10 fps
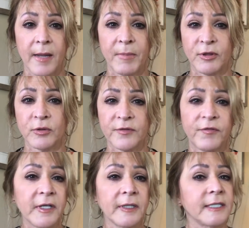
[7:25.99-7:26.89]
but those
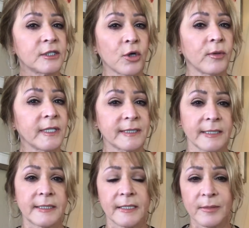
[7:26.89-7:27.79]
feelings don't
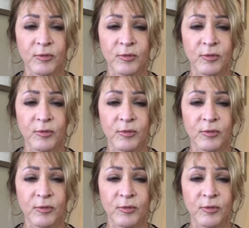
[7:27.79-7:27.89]
exist in the